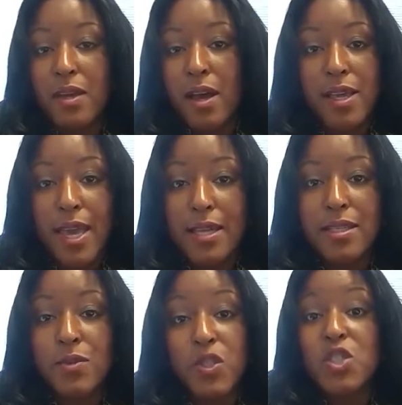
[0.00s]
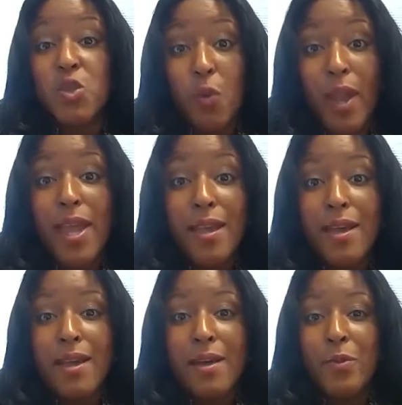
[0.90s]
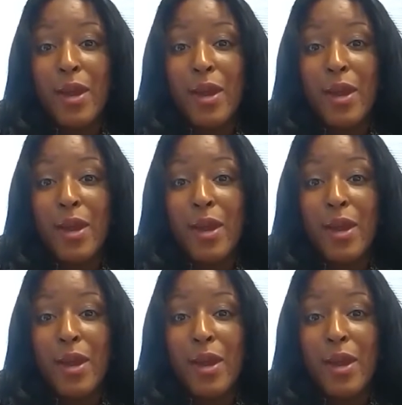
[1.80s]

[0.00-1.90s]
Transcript: uh, cases, which is great, mm-hmm.